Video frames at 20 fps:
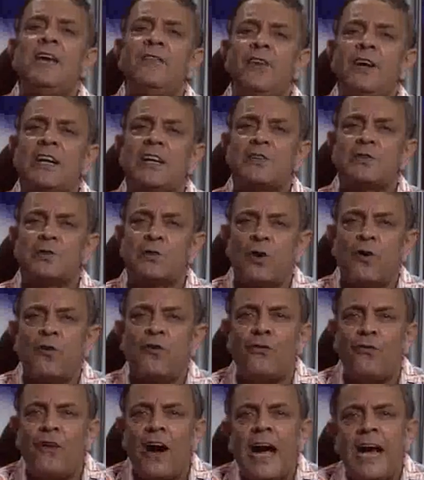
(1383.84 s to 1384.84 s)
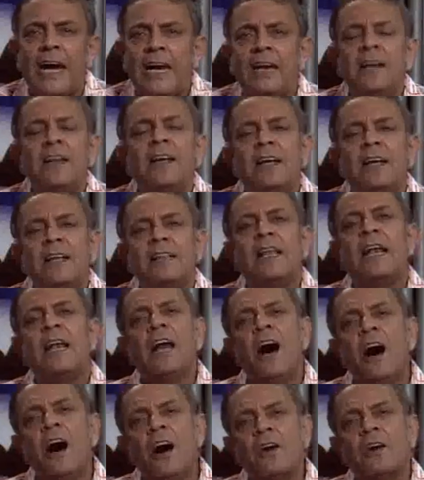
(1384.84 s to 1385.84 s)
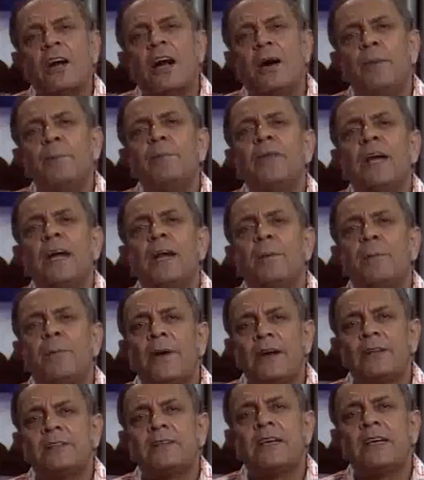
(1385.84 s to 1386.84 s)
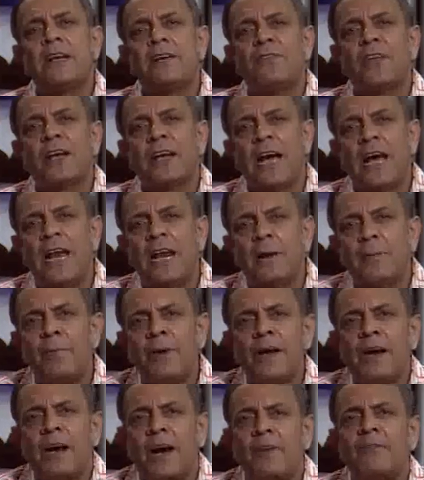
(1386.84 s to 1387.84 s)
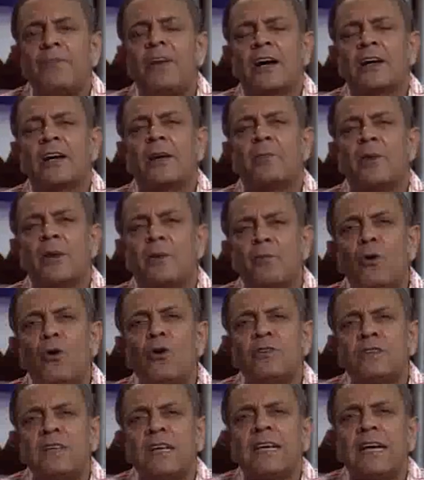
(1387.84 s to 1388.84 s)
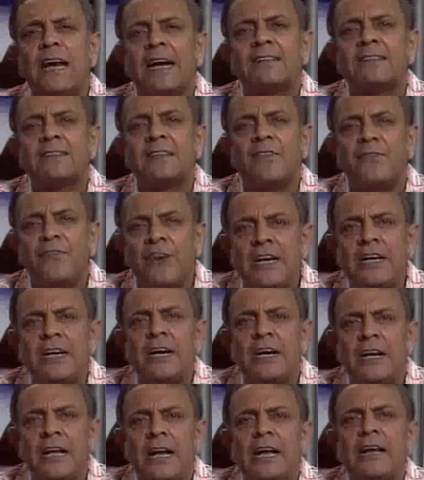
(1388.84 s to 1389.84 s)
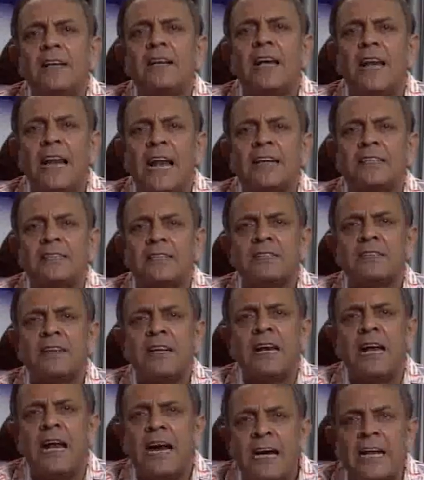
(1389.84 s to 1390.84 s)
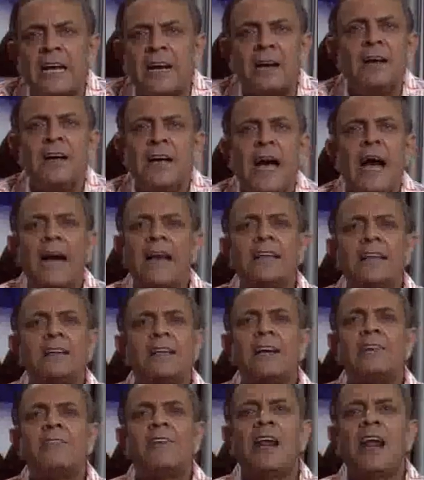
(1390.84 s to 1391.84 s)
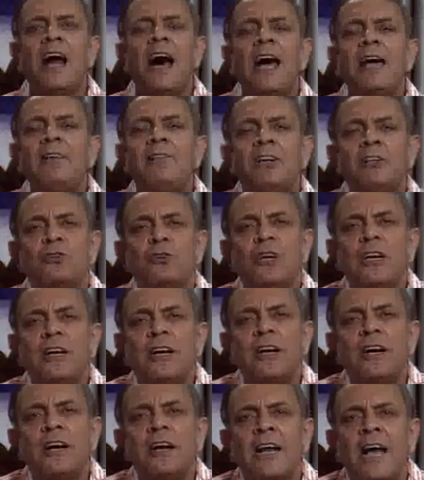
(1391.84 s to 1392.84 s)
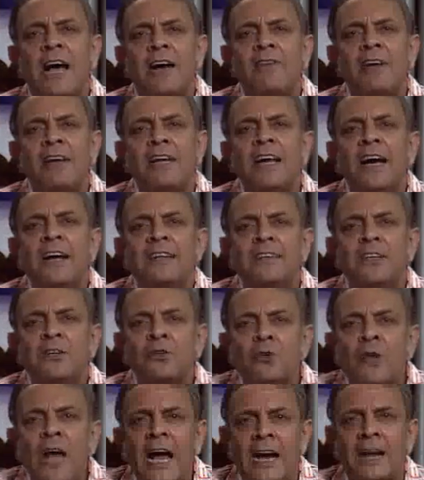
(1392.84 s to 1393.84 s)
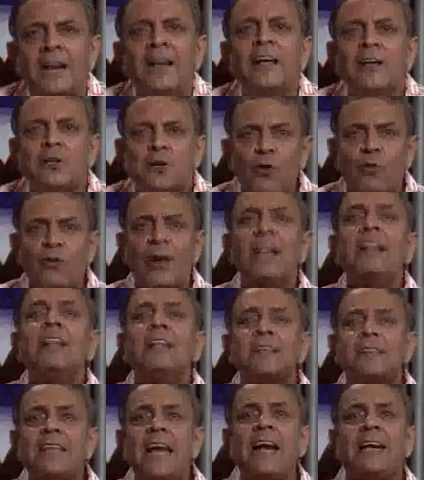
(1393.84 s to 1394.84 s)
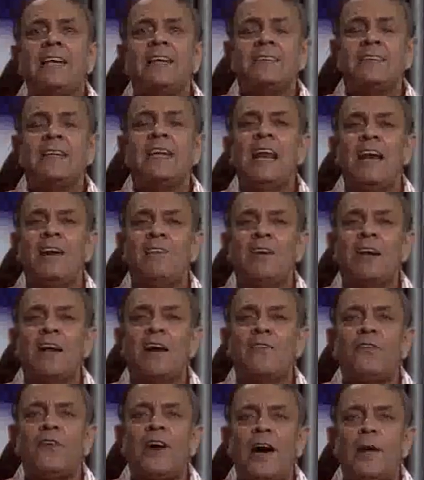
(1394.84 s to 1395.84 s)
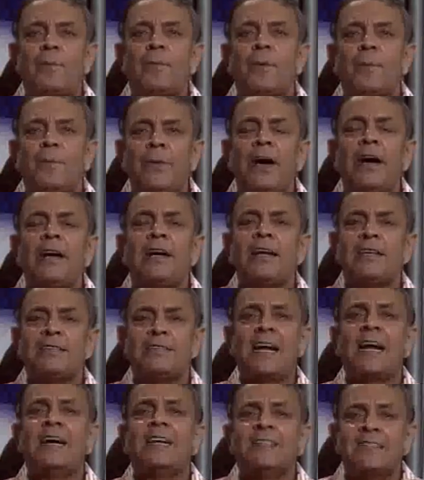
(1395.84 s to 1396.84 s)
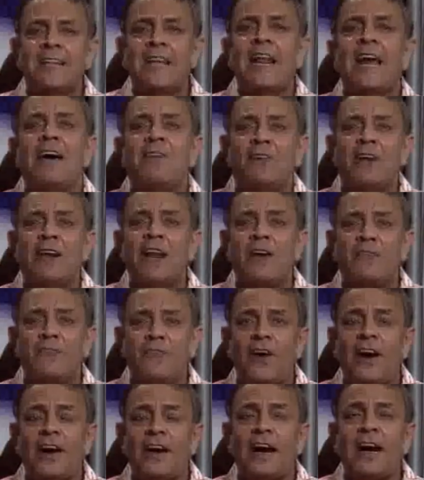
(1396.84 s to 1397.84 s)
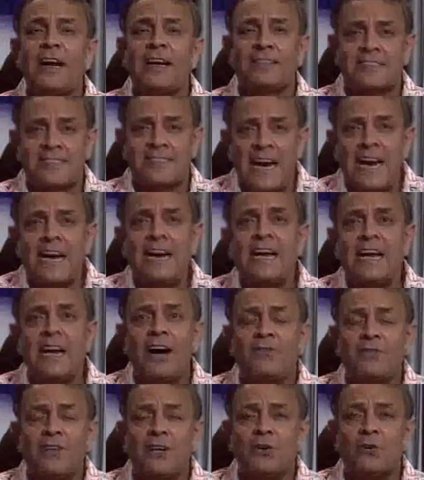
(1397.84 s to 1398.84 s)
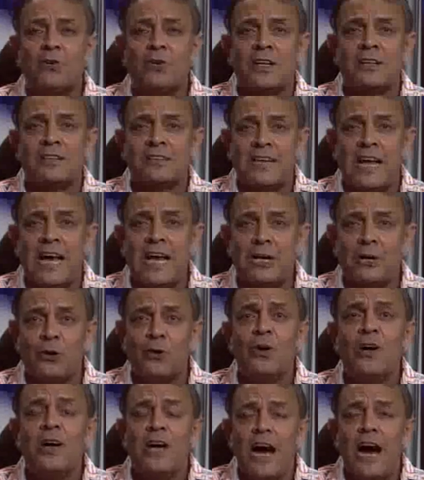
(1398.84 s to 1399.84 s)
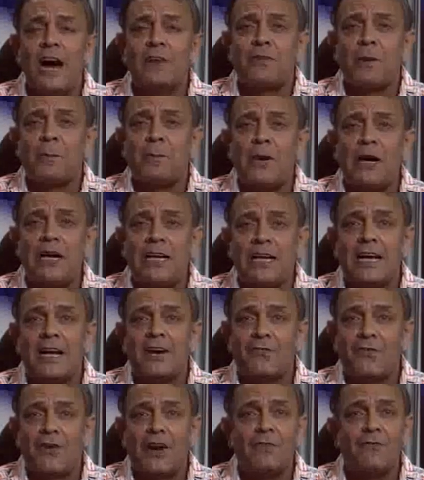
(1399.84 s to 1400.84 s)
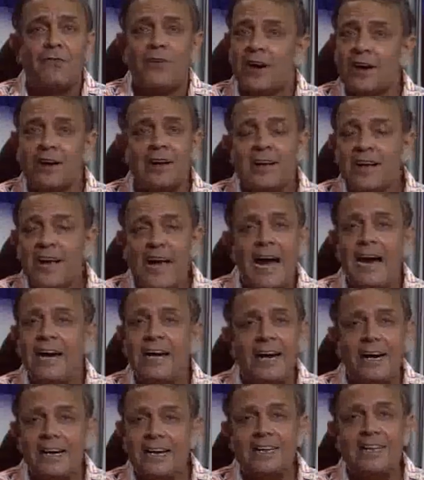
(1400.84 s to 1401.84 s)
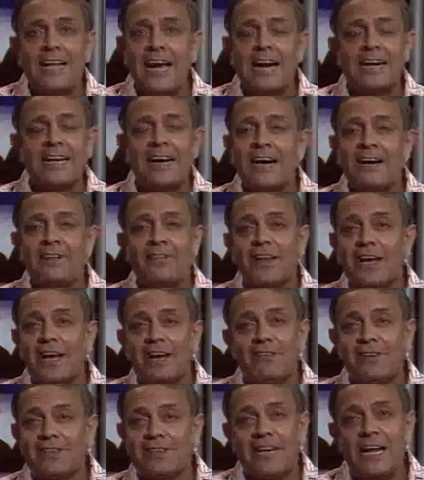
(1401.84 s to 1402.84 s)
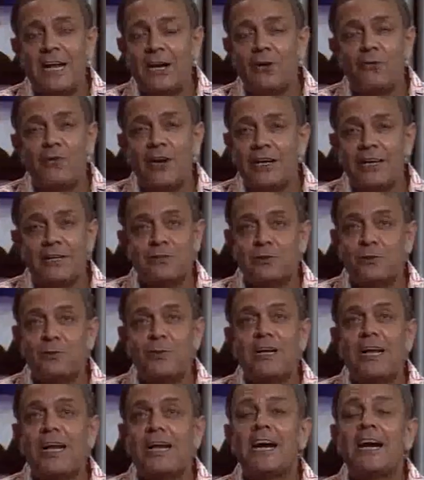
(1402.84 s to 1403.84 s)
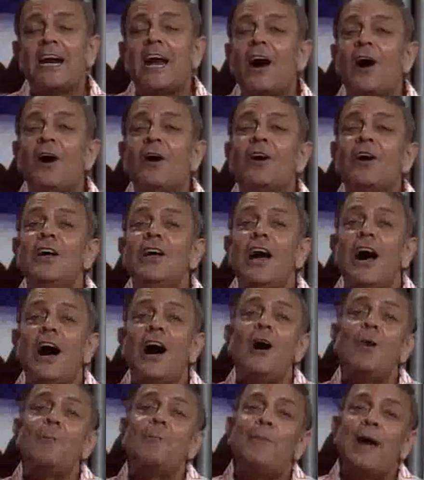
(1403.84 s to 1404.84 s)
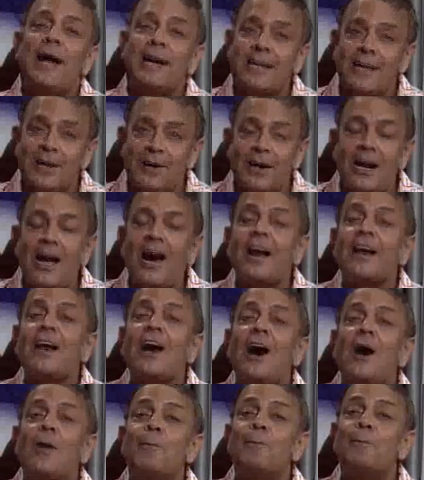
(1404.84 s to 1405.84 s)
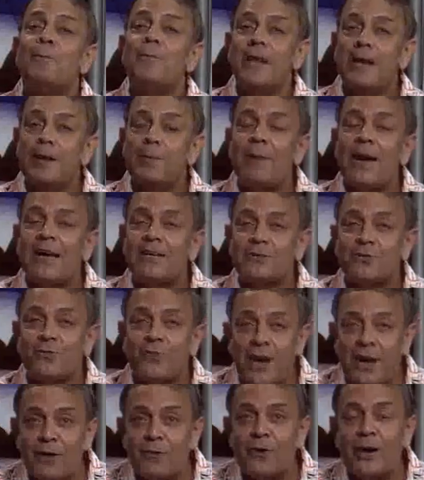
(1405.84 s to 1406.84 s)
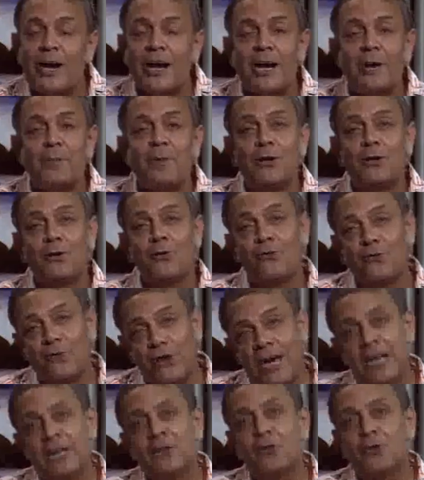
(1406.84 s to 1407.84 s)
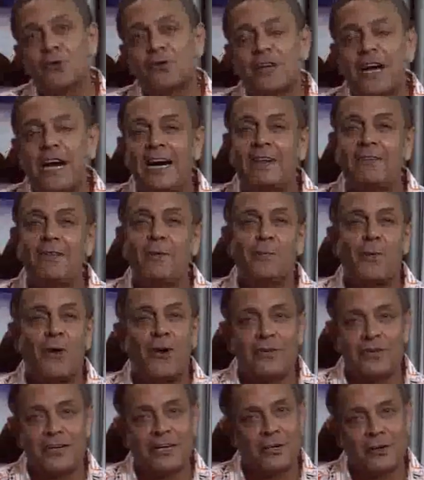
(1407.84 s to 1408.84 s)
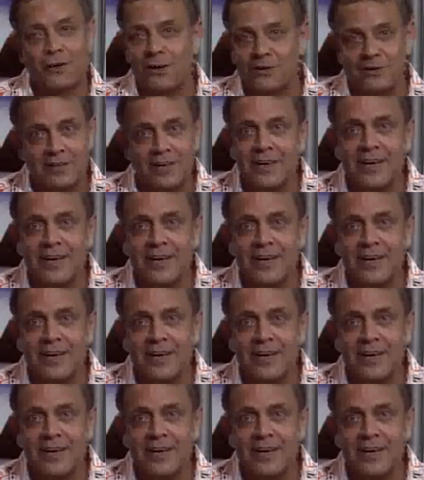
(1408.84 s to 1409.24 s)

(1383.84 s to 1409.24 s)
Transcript: if it is so fine, then how come that a person of the caliber of Dr. Manmohan Singh gets defeated in elections in India? And he said, well, I virtually didn't have any answer to that. So, well, that is the level of our preparedness, that is the level of our understanding of the total scenario of the political framework, and under that kind of a given scenario, what is to be done and how better or how in the best way we are able to weigh those kind of the pros and cons,